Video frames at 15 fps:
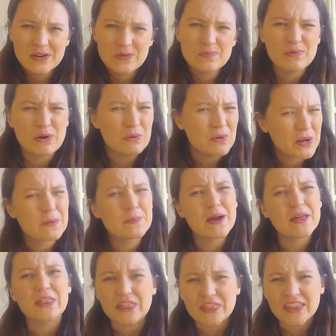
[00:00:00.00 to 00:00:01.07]
But what about
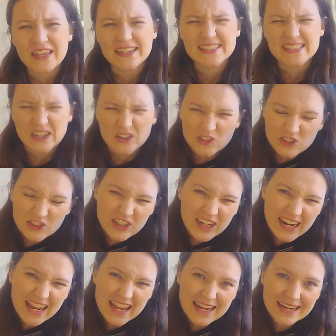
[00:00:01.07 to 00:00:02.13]
the things that
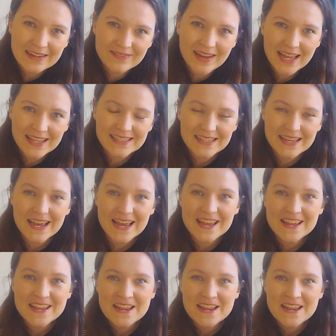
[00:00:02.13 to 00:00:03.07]
really matter?